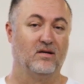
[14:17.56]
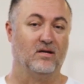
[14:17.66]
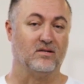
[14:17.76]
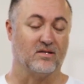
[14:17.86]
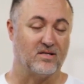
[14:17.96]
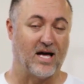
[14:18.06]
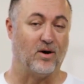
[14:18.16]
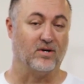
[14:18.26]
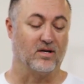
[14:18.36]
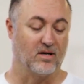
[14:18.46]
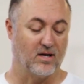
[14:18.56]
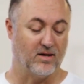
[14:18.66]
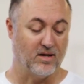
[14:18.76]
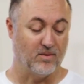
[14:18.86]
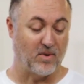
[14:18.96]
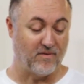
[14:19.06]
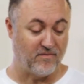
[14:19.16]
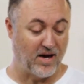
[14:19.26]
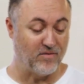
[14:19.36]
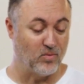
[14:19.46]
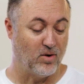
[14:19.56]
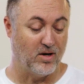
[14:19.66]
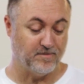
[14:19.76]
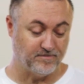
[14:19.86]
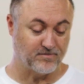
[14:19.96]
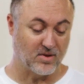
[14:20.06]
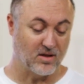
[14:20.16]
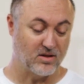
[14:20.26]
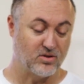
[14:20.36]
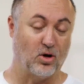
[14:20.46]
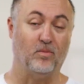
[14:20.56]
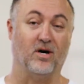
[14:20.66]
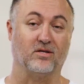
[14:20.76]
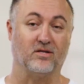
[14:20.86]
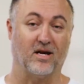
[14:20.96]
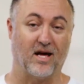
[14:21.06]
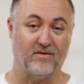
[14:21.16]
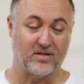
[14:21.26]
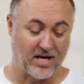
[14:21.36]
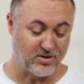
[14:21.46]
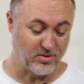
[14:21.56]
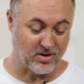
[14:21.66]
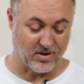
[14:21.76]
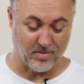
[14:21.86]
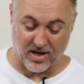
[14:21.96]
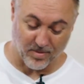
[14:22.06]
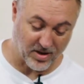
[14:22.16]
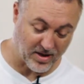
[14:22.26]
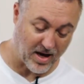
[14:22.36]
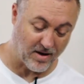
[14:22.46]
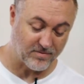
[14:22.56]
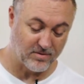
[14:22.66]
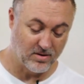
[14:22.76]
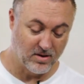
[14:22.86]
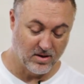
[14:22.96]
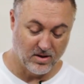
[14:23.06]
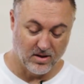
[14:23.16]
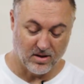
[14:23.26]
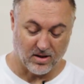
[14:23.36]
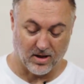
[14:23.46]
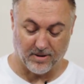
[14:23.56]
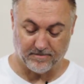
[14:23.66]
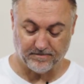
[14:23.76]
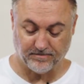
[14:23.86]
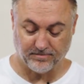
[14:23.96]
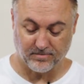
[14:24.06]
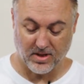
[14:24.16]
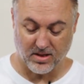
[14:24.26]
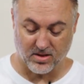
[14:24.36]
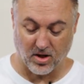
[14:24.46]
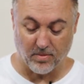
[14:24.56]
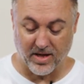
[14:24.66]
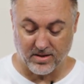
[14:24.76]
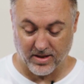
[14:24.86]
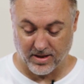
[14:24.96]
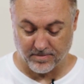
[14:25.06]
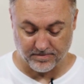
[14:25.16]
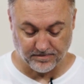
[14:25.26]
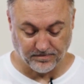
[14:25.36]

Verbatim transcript: is astounding. And then my favorite one, so much that I have it tattooed on the back of my calf, um, is Psalm 18.